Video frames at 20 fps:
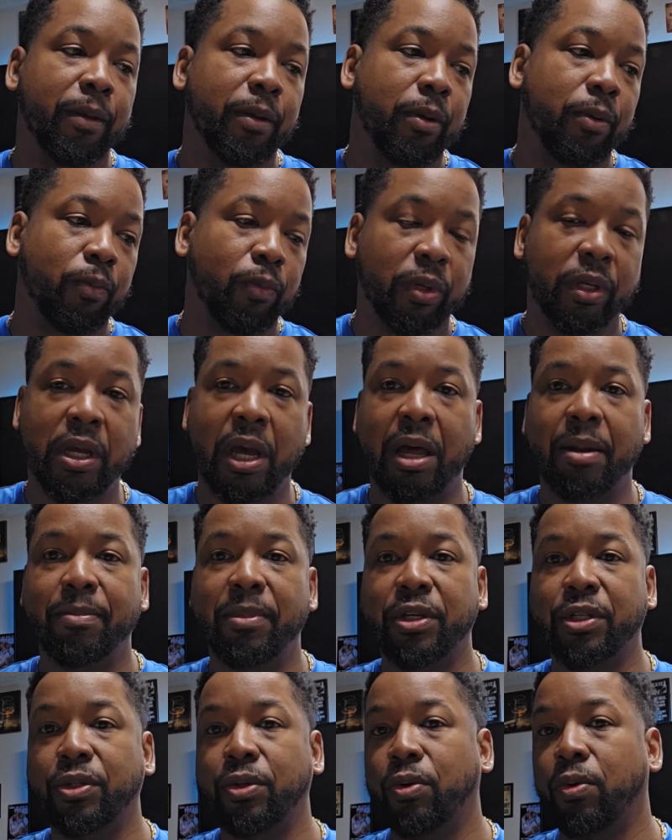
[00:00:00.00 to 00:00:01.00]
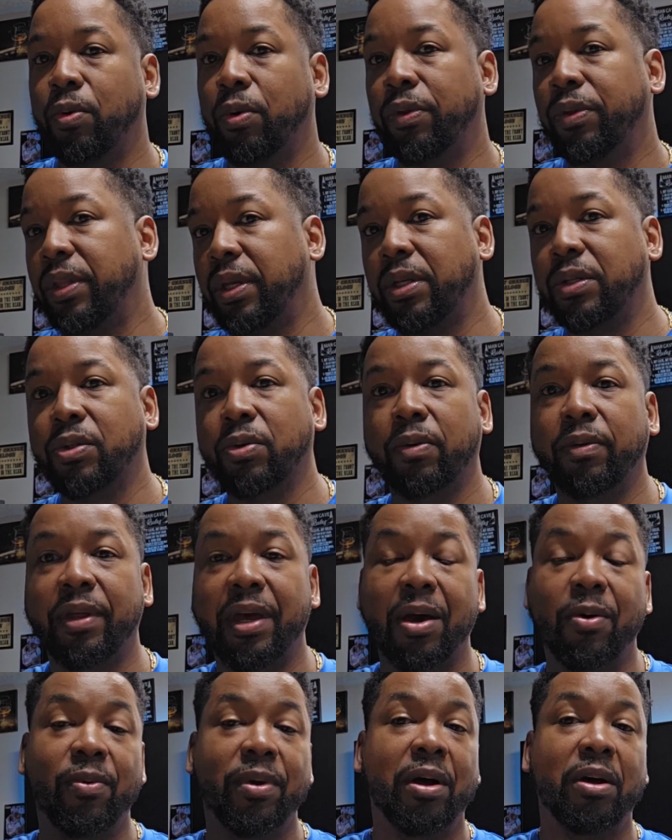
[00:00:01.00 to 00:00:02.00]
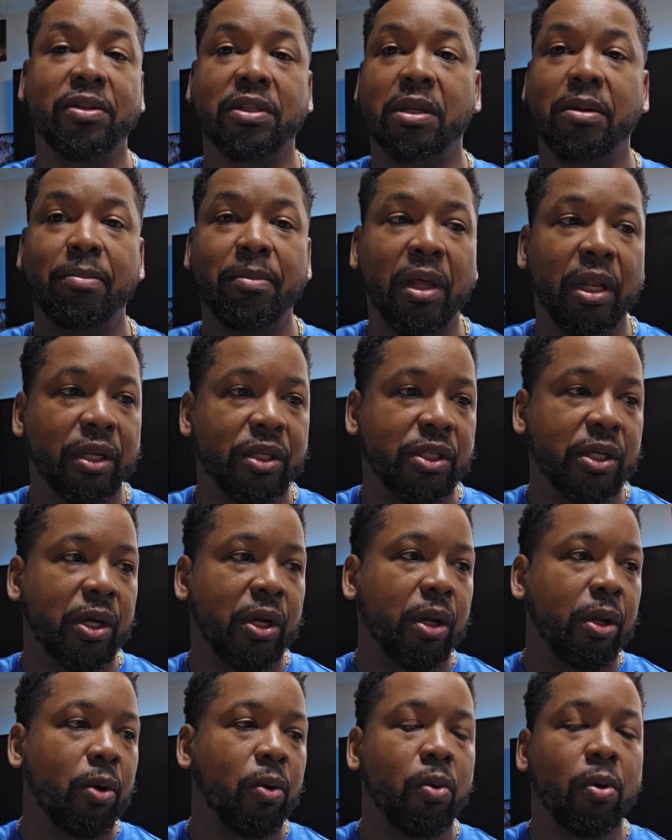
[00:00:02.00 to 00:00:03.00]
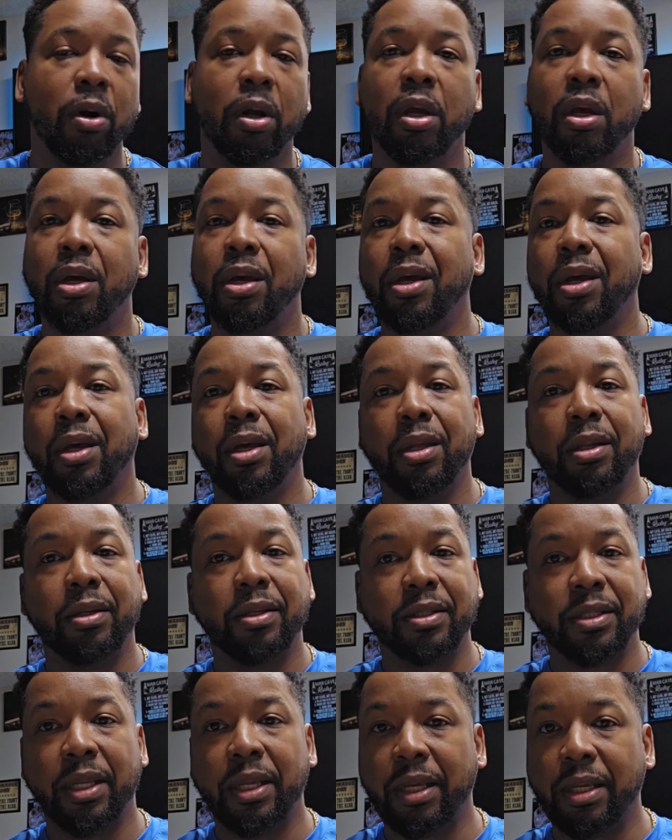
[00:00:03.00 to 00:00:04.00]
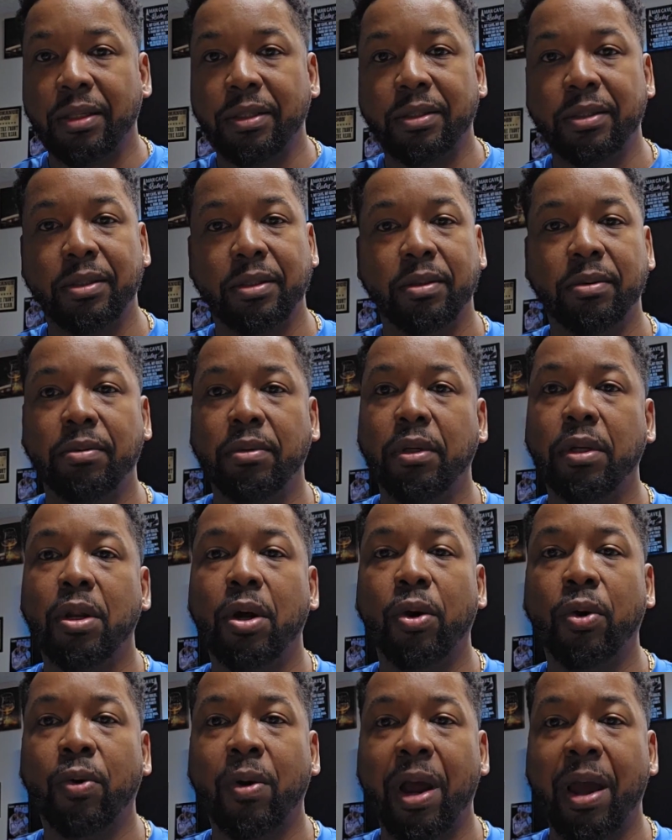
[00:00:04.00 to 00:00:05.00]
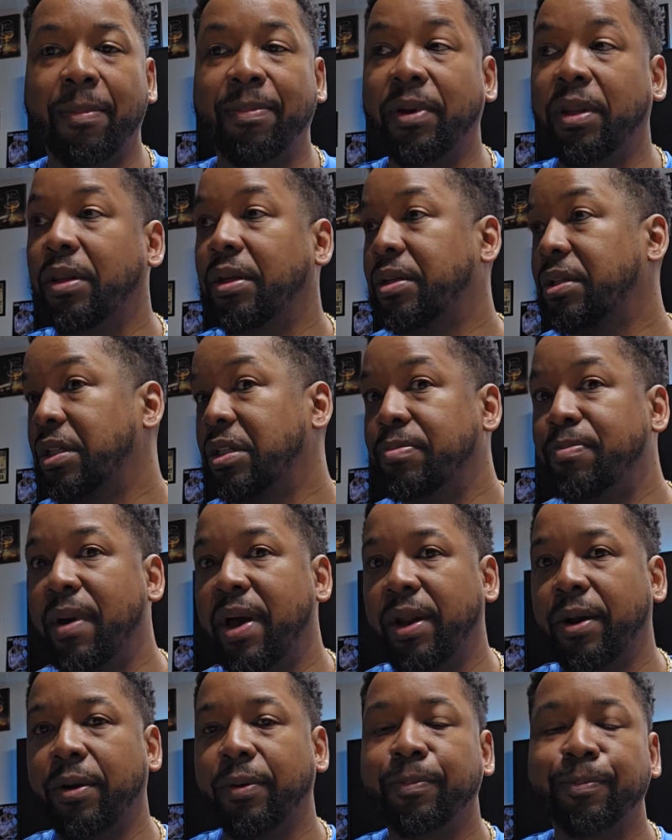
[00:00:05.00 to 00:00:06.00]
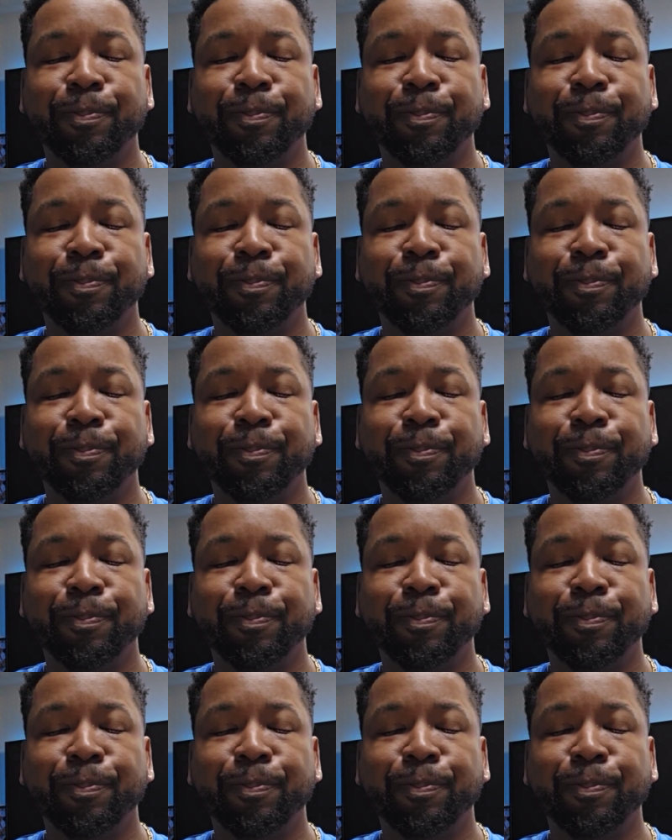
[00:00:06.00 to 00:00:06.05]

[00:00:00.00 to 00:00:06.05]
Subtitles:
recon mission, or this or that when I was in the military, or this thing is, crappy, this is better.